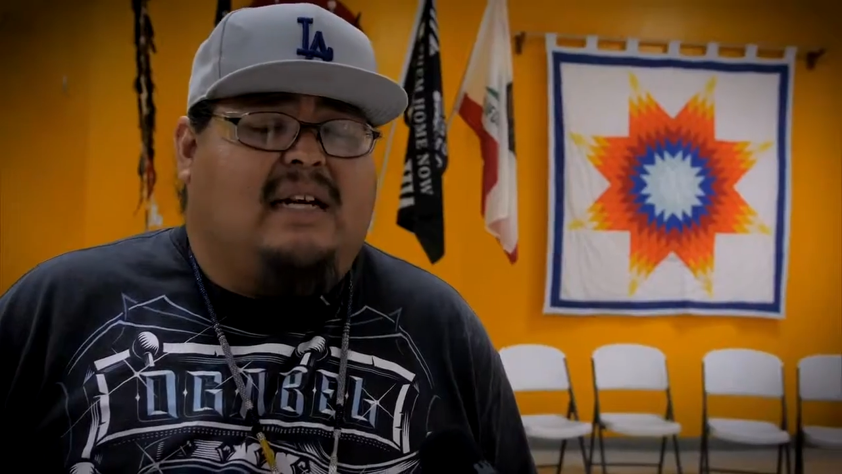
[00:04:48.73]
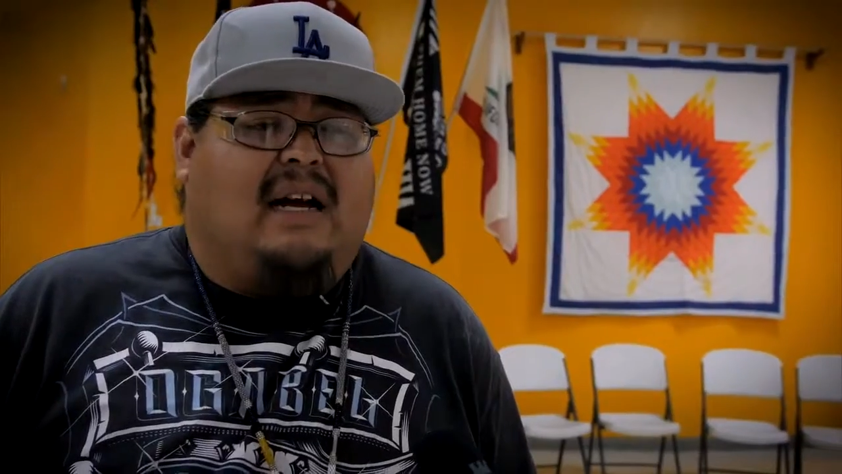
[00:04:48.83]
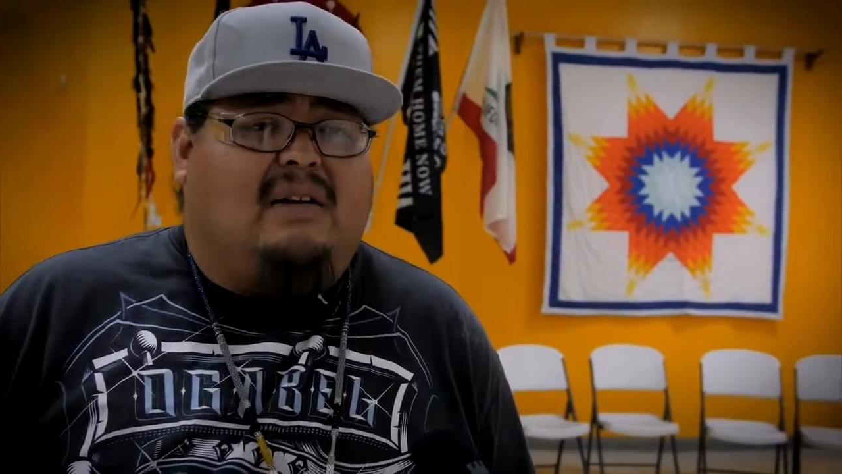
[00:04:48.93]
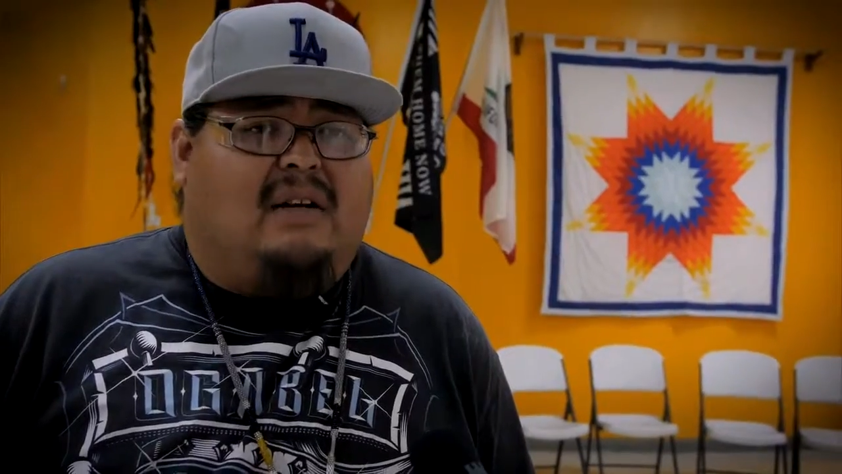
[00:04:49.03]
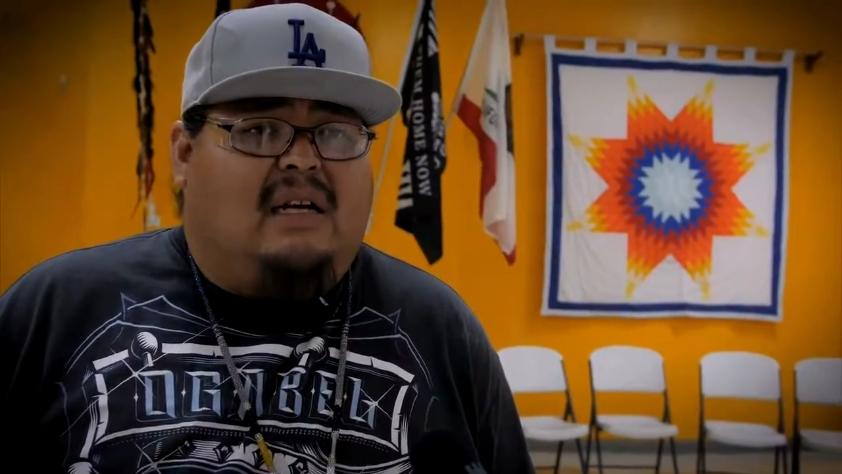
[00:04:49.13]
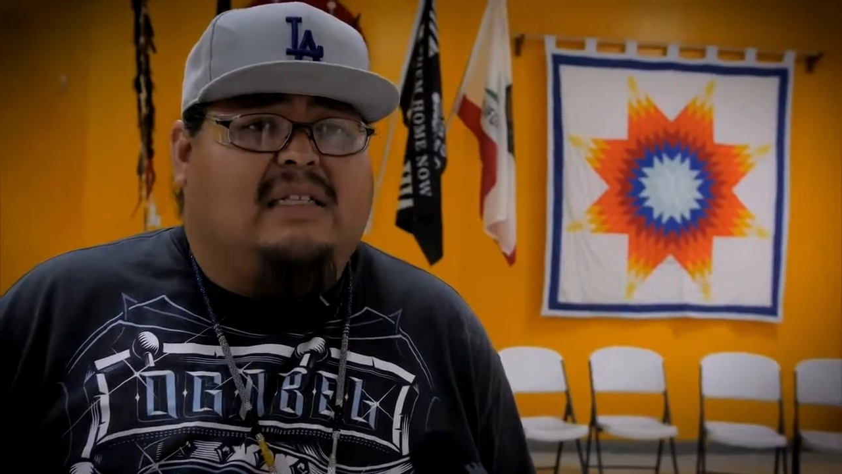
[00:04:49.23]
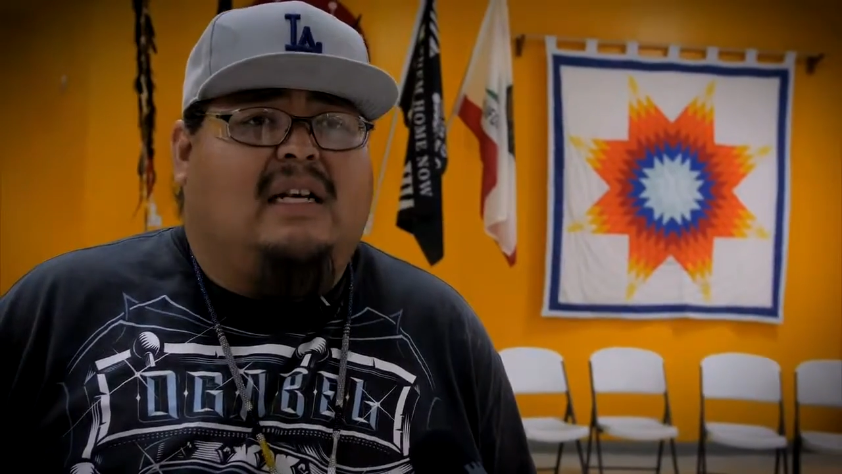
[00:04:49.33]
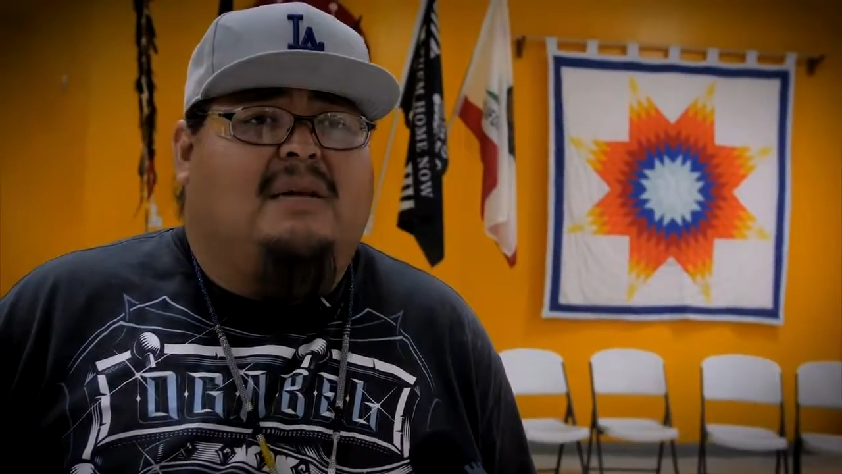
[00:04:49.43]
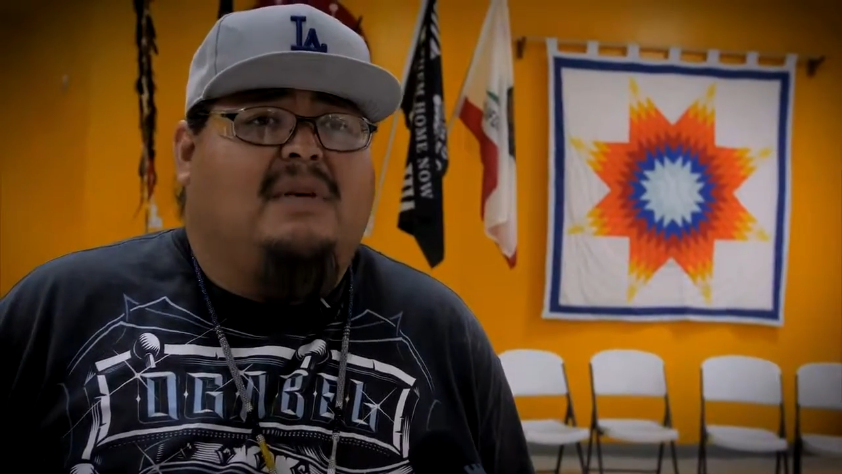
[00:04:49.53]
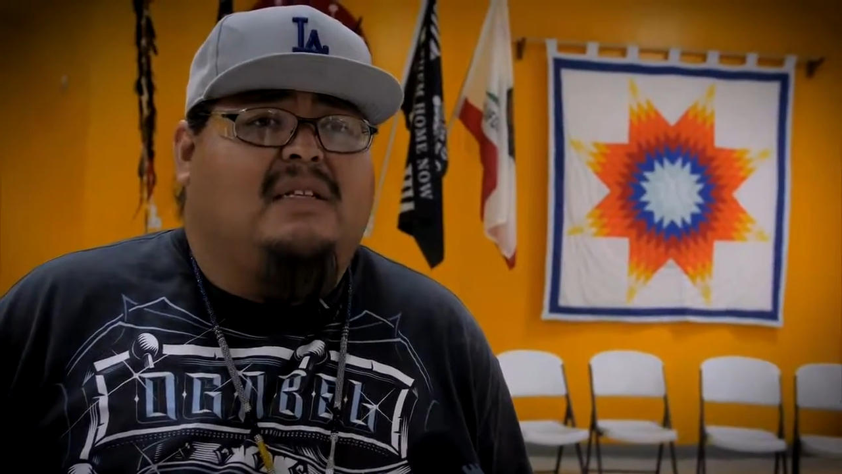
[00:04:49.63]
Alcoholics
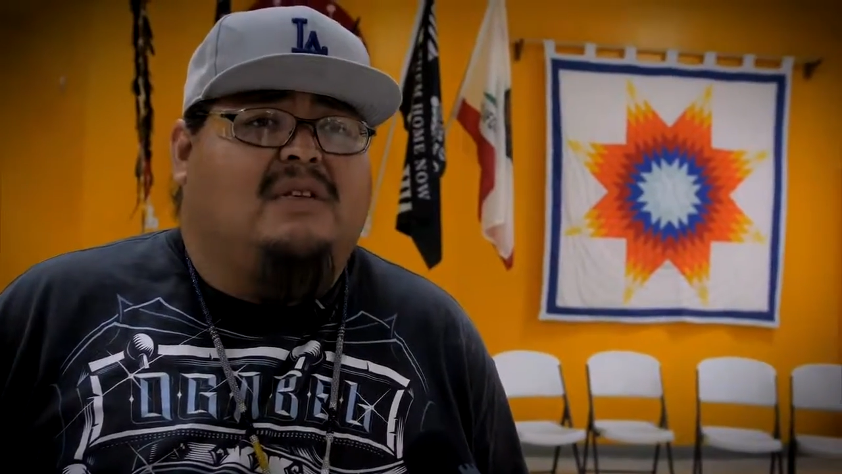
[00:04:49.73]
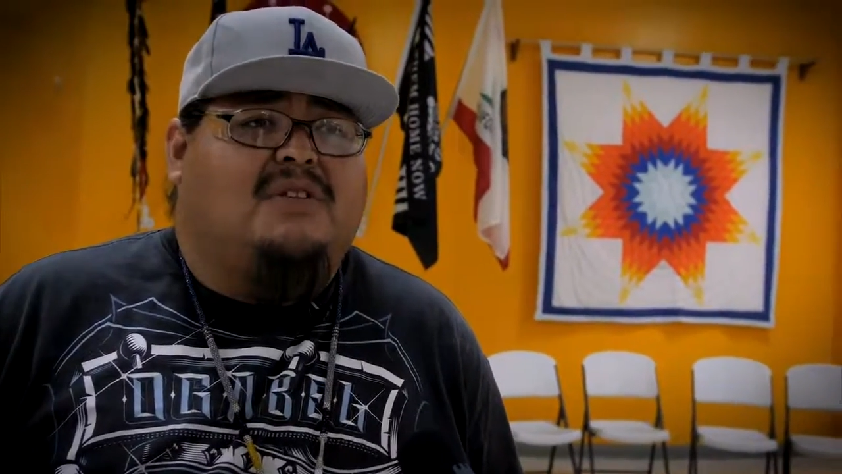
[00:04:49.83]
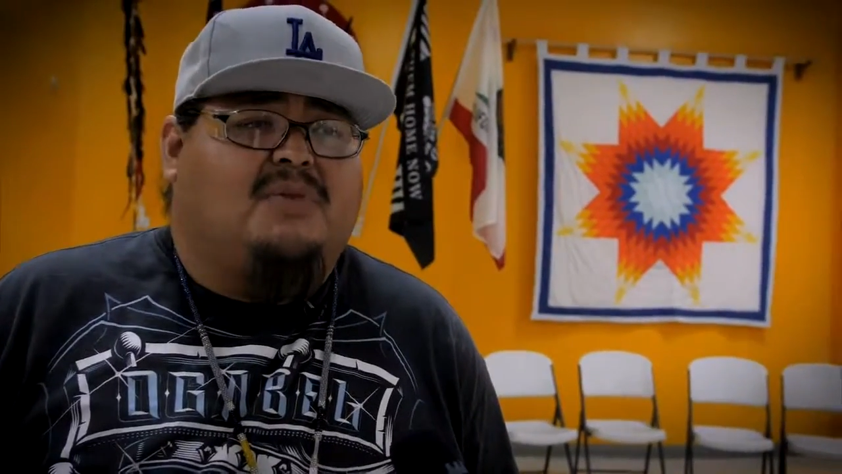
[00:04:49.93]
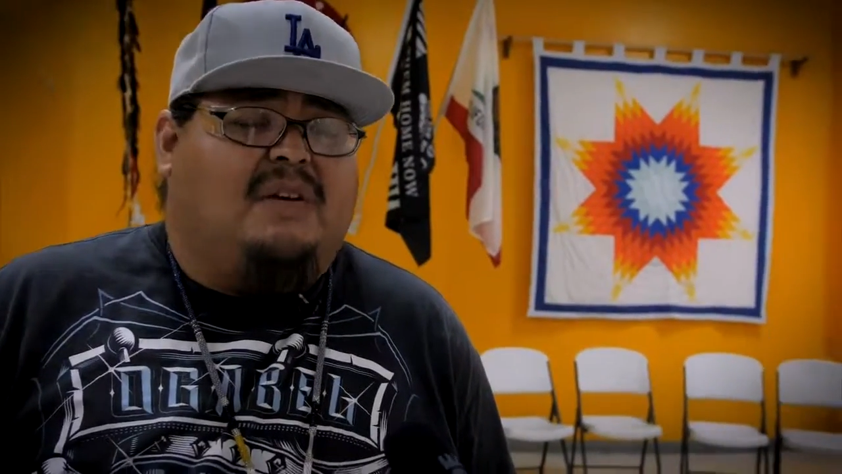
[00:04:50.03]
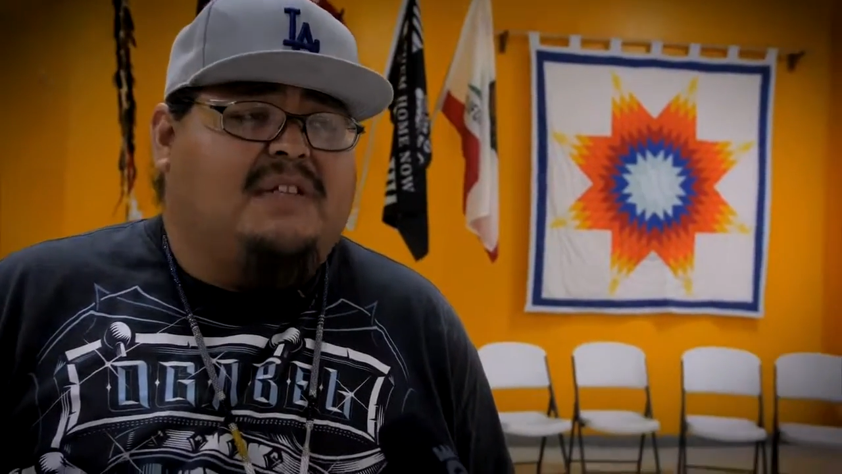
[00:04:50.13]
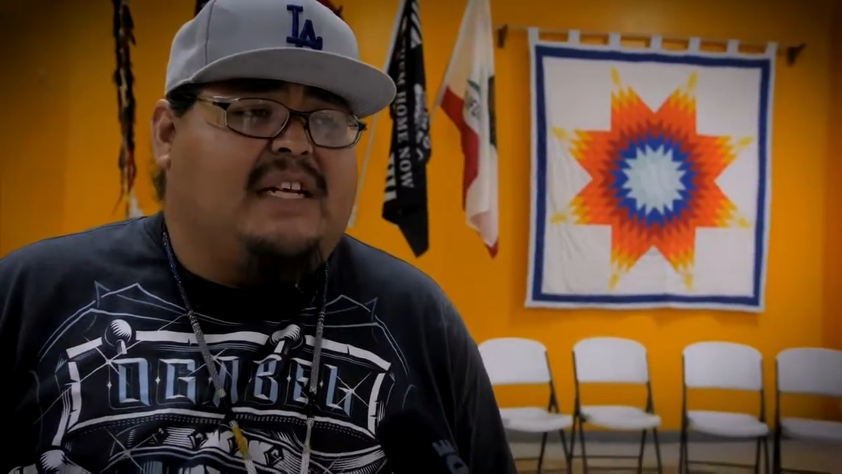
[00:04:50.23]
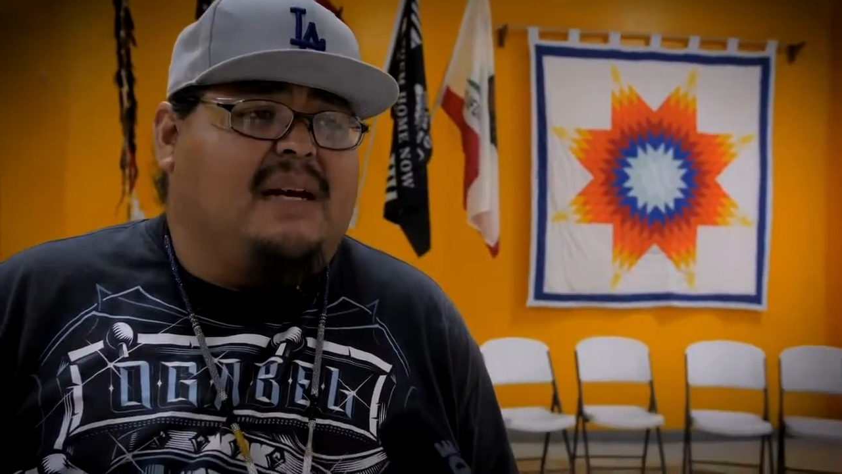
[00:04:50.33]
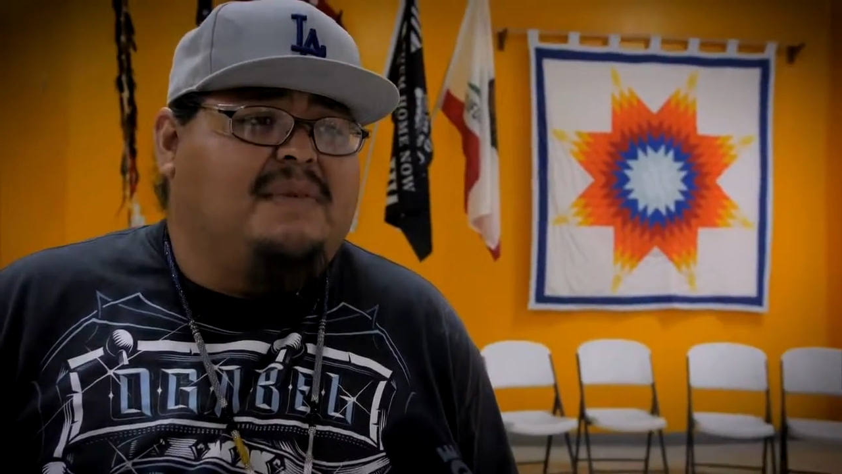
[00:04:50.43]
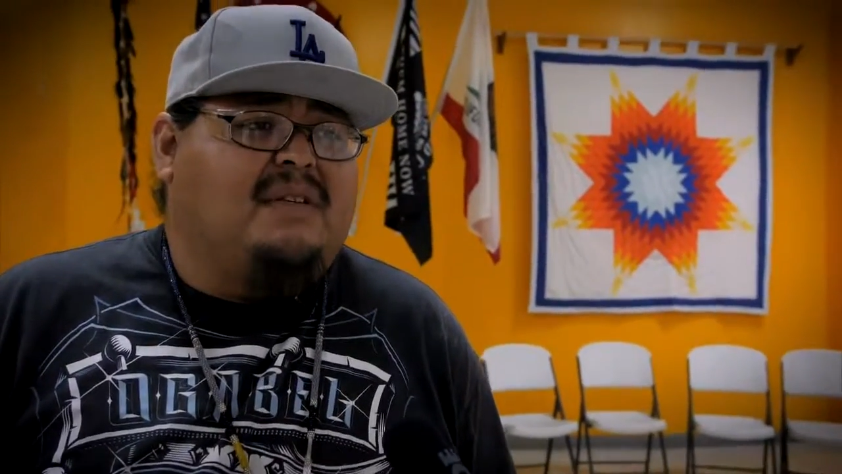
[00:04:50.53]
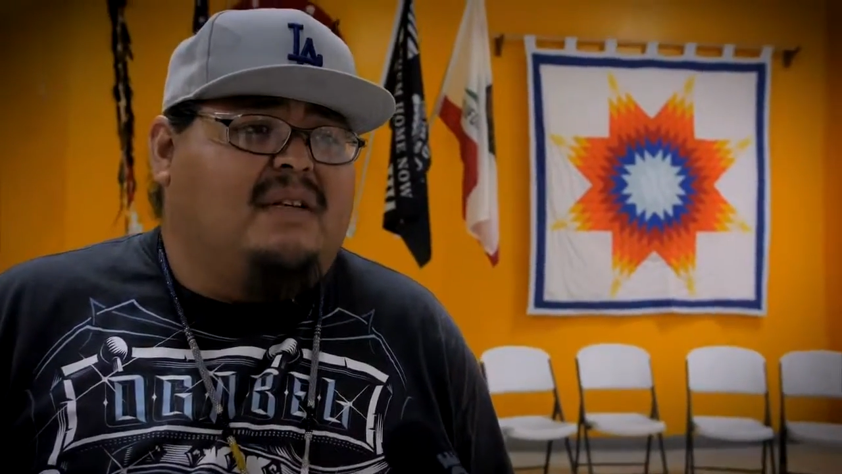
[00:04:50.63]
Anonymous, those 12
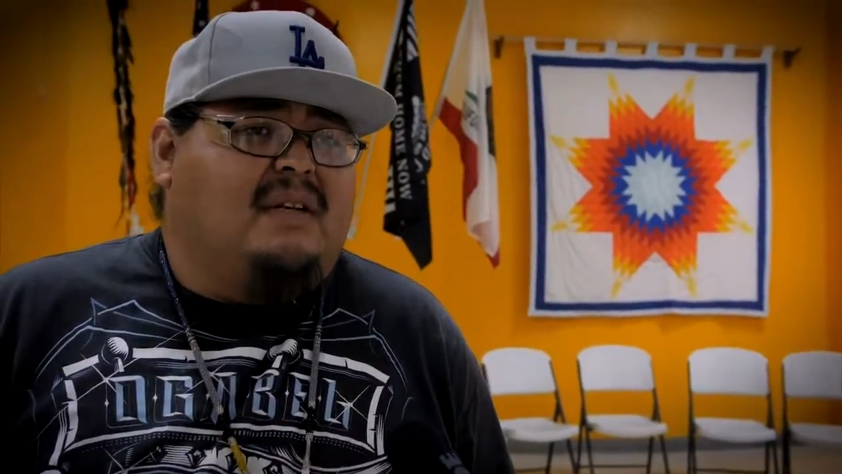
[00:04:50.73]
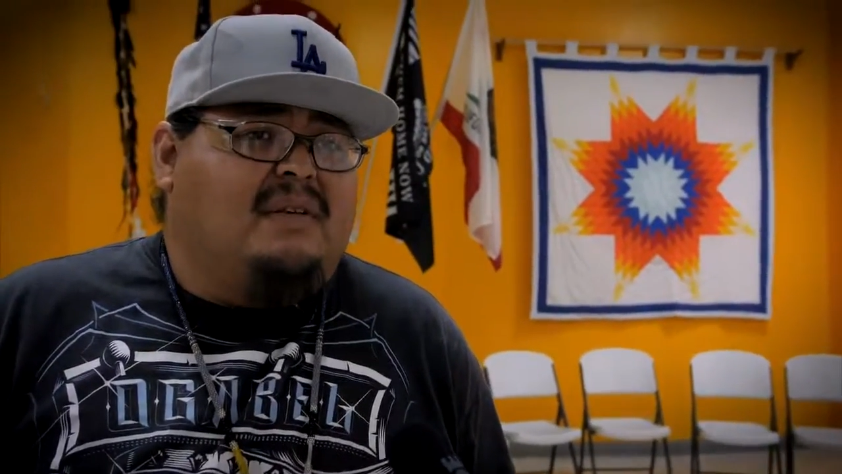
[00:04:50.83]
steps,